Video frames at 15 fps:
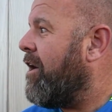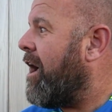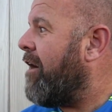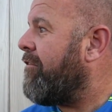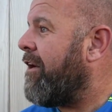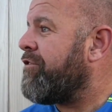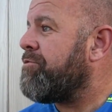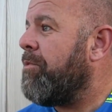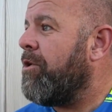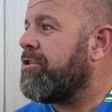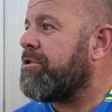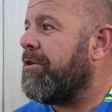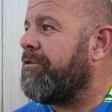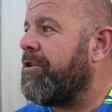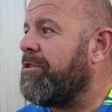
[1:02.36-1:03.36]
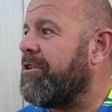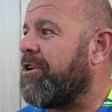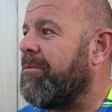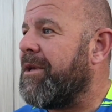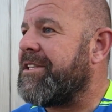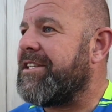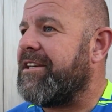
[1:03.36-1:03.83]
I've spoken to a few of the
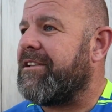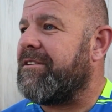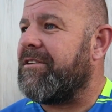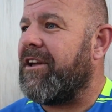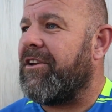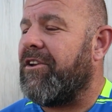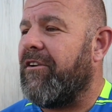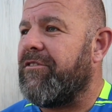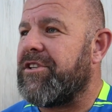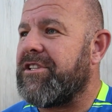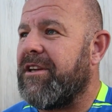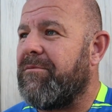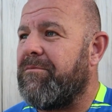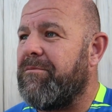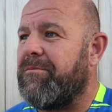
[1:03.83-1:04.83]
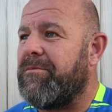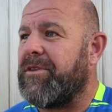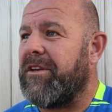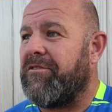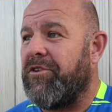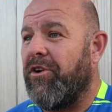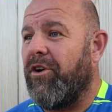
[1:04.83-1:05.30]
committee, and obviously
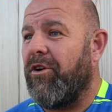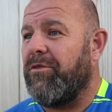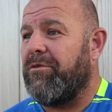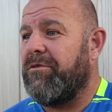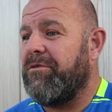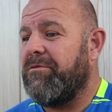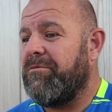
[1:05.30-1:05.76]
they've known